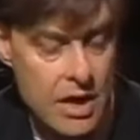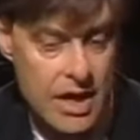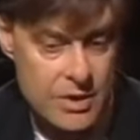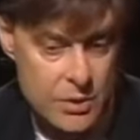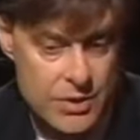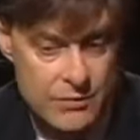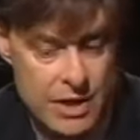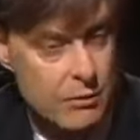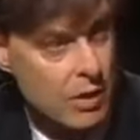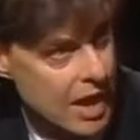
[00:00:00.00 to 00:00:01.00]
It's also
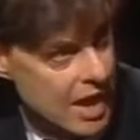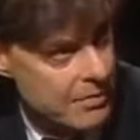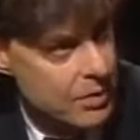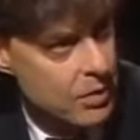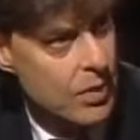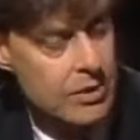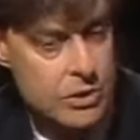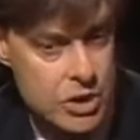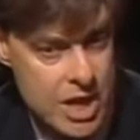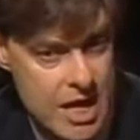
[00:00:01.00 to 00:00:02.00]
very reliable, won't
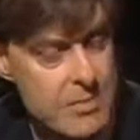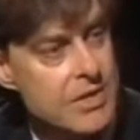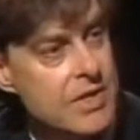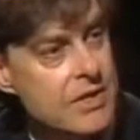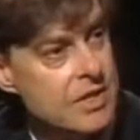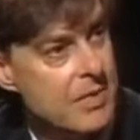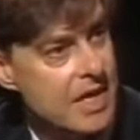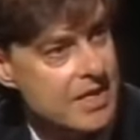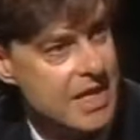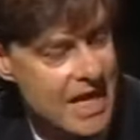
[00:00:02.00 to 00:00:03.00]
jam, it's easy to
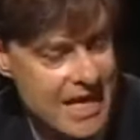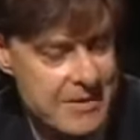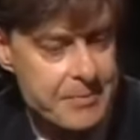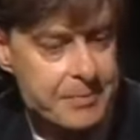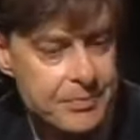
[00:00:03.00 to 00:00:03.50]
maintain.